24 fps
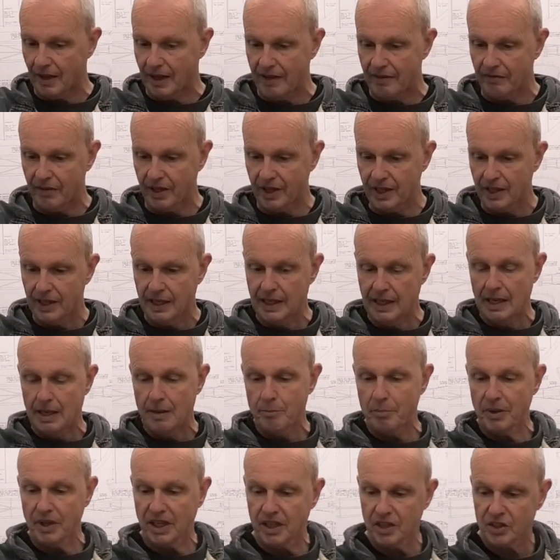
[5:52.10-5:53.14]
heavy
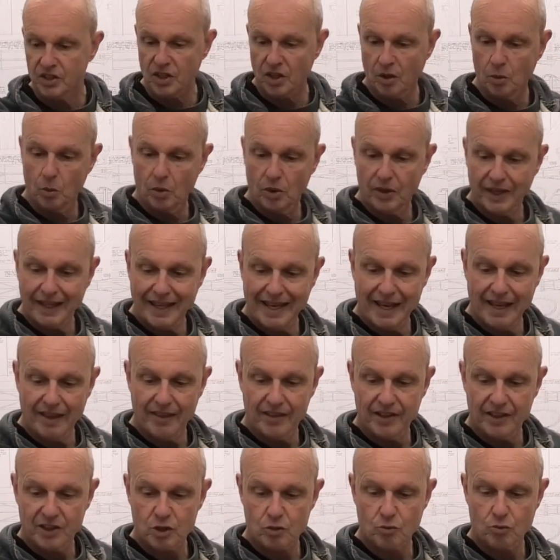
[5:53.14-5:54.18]
because I want to
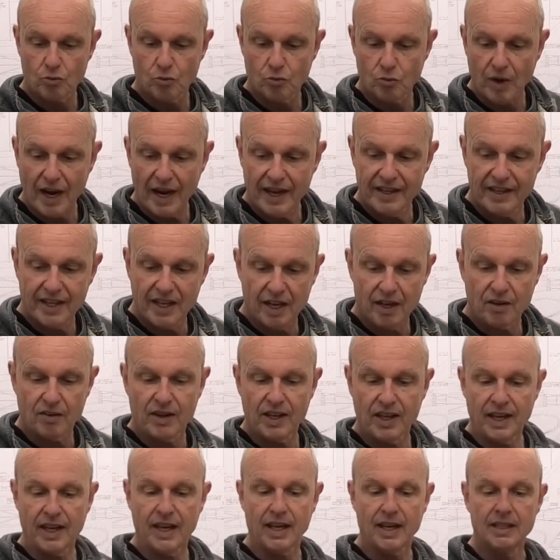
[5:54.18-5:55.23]
get this radio
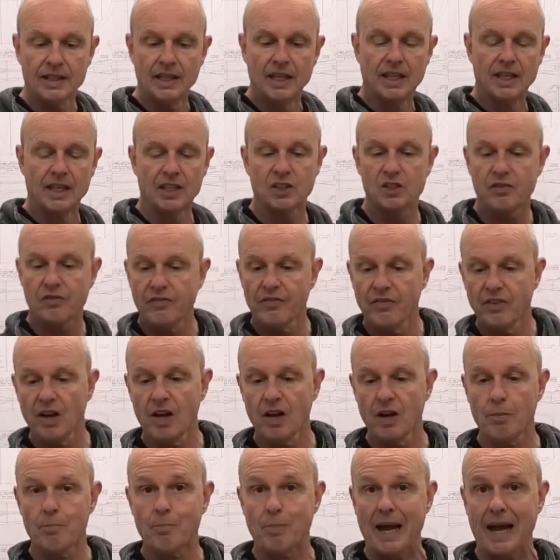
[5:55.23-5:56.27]
gear as
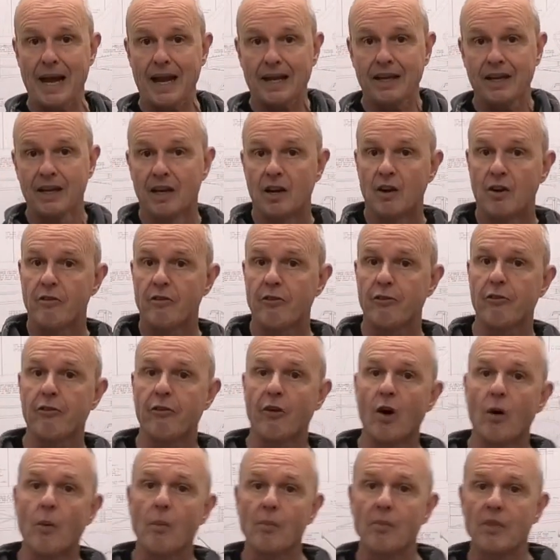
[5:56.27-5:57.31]
far back
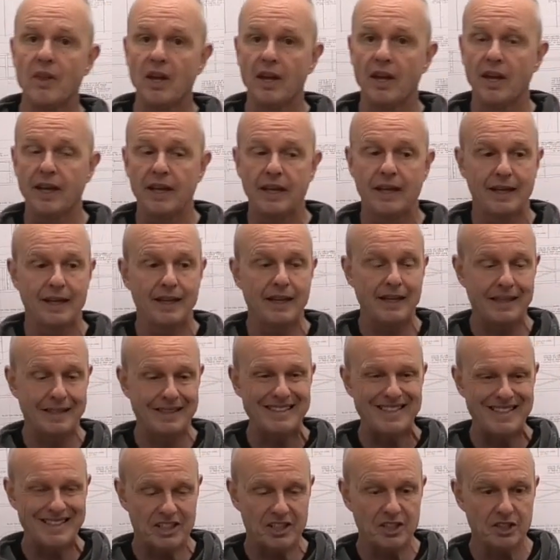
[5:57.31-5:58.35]
from the
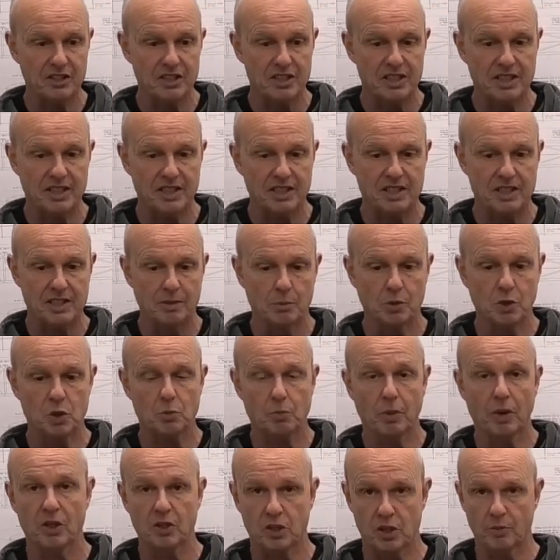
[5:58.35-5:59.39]
ignition system as
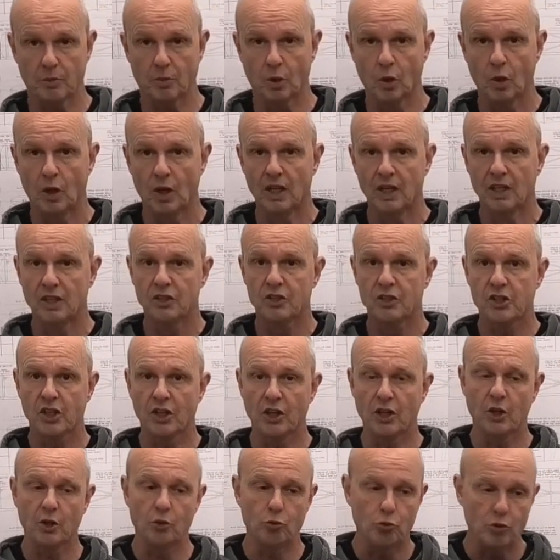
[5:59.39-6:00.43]
possible
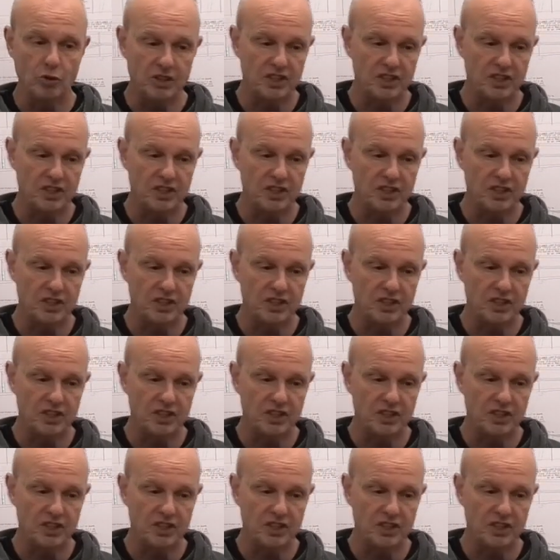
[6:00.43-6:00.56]
to